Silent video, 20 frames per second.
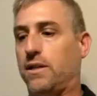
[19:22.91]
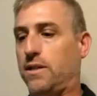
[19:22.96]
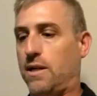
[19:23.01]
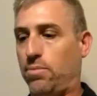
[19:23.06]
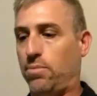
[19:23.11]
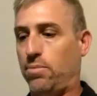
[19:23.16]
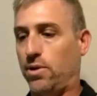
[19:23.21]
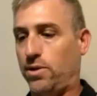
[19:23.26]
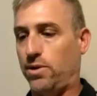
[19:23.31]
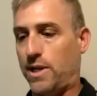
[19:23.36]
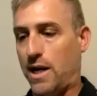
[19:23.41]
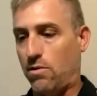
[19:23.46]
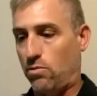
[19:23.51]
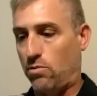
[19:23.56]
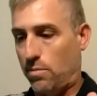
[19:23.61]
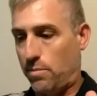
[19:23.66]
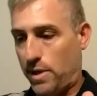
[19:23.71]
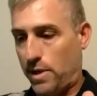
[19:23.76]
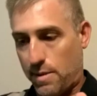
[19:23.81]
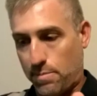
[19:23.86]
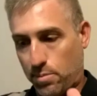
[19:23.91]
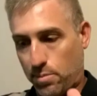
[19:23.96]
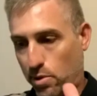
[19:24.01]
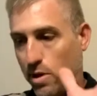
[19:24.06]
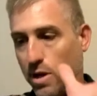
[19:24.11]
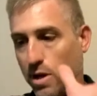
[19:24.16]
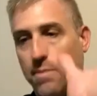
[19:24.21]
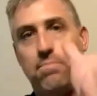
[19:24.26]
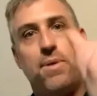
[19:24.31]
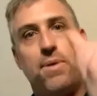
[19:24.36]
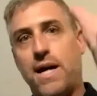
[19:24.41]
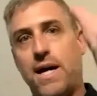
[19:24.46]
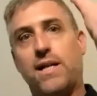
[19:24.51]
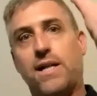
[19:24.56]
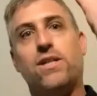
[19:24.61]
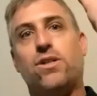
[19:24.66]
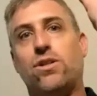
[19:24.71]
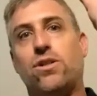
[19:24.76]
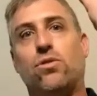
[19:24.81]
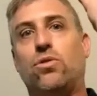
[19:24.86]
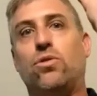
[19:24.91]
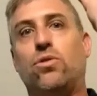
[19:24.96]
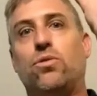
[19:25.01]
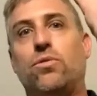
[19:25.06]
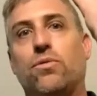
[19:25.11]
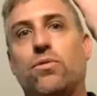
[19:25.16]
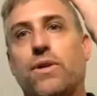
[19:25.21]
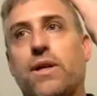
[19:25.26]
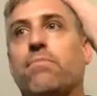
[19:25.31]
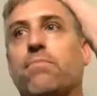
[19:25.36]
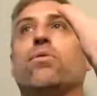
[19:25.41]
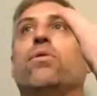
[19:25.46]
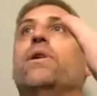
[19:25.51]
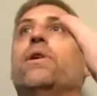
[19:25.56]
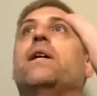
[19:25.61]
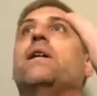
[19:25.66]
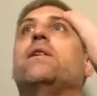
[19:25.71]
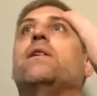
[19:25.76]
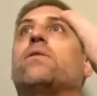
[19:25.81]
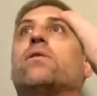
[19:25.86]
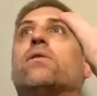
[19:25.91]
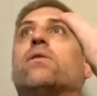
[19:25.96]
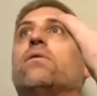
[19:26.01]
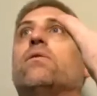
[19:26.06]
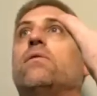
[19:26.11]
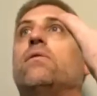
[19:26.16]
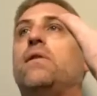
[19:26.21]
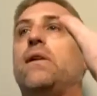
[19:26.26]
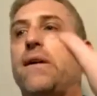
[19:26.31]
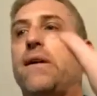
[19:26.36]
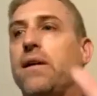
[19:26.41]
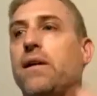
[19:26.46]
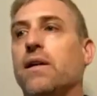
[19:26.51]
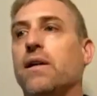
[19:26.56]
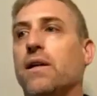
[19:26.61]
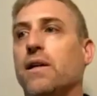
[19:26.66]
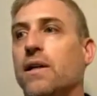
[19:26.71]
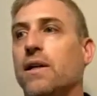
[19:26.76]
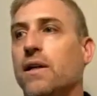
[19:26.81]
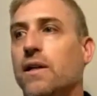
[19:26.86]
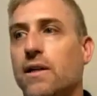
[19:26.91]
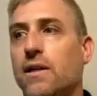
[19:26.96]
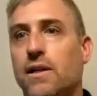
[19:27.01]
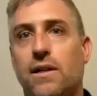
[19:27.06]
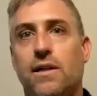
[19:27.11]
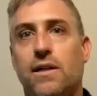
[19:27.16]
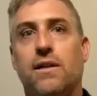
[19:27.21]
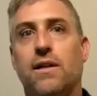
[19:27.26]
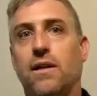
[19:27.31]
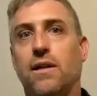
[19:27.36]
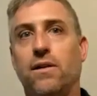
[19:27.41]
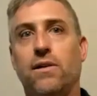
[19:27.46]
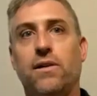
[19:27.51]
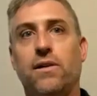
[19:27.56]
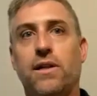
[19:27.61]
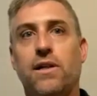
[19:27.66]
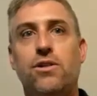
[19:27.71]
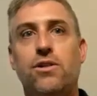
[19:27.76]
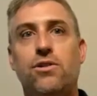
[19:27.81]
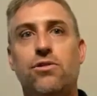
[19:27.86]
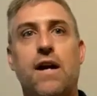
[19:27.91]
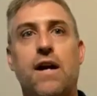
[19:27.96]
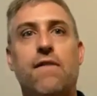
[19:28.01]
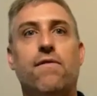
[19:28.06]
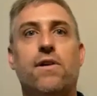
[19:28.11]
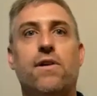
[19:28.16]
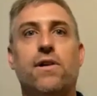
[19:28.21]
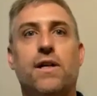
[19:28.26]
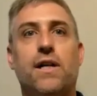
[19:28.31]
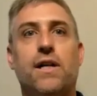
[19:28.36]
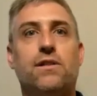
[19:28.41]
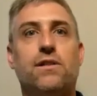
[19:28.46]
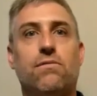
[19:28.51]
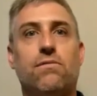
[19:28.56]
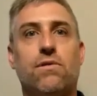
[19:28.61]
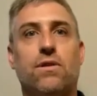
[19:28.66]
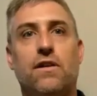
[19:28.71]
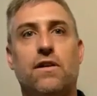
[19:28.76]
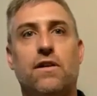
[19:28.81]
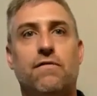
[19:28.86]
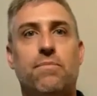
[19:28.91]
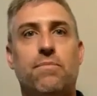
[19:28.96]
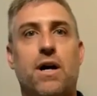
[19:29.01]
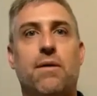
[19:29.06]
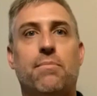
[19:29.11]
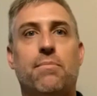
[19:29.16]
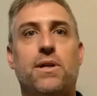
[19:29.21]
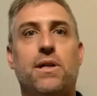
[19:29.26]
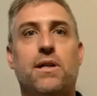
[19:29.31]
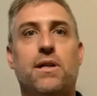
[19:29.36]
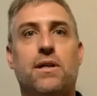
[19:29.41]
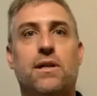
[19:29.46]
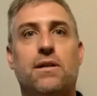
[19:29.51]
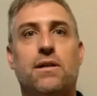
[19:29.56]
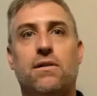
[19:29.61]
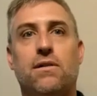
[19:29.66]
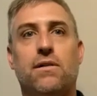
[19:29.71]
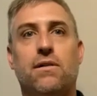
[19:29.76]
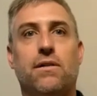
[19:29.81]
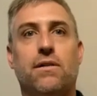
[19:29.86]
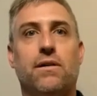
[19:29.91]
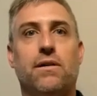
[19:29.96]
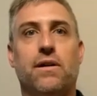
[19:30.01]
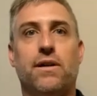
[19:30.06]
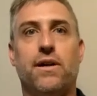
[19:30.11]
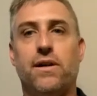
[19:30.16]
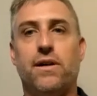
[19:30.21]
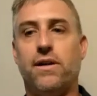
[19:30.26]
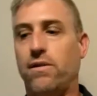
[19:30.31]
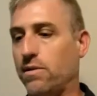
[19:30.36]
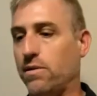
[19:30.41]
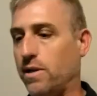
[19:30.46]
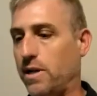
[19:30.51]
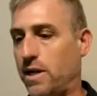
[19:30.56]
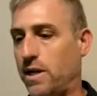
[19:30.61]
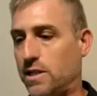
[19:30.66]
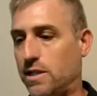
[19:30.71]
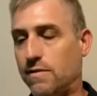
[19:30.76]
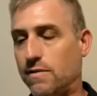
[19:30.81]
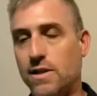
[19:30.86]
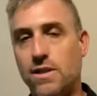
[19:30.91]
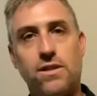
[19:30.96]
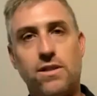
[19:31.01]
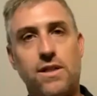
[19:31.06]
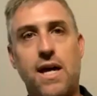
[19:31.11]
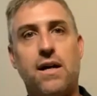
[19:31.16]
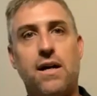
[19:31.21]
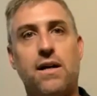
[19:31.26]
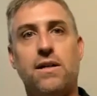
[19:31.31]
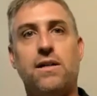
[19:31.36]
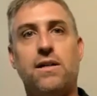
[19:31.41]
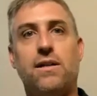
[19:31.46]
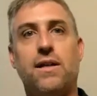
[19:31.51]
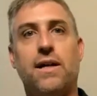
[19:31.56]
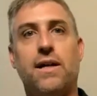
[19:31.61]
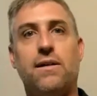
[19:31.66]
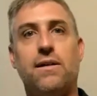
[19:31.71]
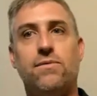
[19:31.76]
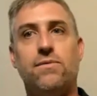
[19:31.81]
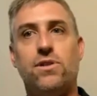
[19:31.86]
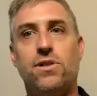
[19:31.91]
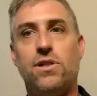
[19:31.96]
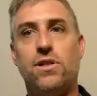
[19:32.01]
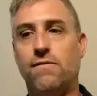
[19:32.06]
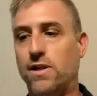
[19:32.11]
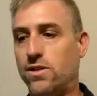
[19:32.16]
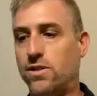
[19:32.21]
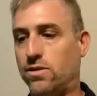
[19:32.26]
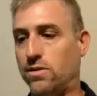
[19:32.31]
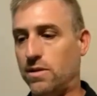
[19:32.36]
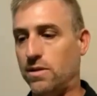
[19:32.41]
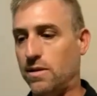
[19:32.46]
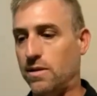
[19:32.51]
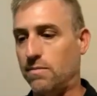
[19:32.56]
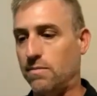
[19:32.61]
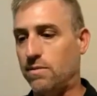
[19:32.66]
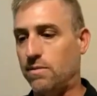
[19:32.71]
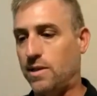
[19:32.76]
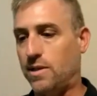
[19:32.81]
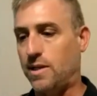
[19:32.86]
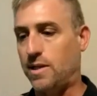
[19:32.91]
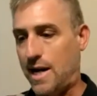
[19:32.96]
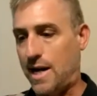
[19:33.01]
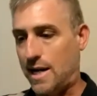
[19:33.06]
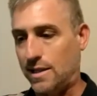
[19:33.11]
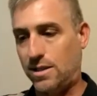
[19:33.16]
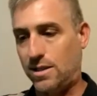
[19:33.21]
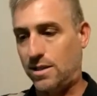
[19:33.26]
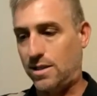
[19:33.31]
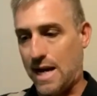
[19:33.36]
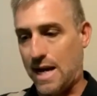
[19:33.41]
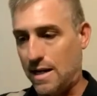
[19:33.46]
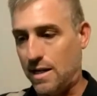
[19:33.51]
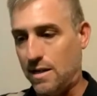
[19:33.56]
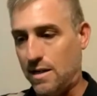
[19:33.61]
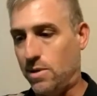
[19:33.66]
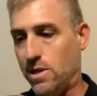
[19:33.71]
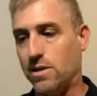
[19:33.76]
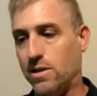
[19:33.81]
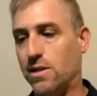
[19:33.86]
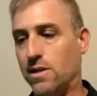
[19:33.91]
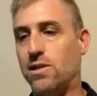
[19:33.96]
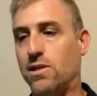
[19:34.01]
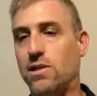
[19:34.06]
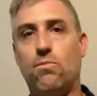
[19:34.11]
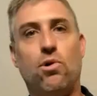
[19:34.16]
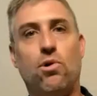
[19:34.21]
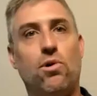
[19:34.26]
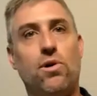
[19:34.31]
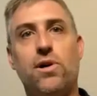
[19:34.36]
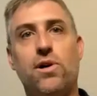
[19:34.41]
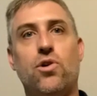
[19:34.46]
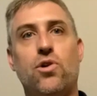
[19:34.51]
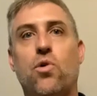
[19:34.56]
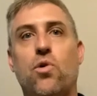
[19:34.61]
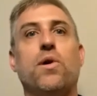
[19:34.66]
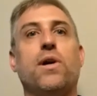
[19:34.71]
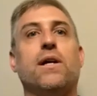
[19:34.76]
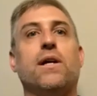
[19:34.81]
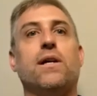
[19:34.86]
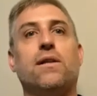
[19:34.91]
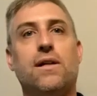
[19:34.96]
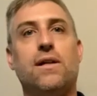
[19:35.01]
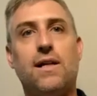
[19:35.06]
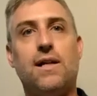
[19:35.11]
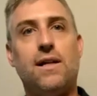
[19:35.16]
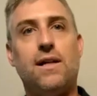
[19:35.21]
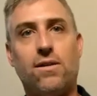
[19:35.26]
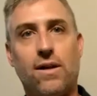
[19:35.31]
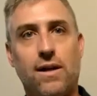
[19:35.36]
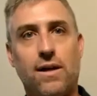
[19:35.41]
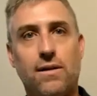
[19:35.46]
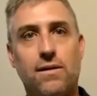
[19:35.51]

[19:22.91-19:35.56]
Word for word: They put that woman, they put on a pedestal, they praise her, they they literally drive her nuts with love bombing and all all that other kinds of insanity that she eventually can't stand him because he's more annoying than anything.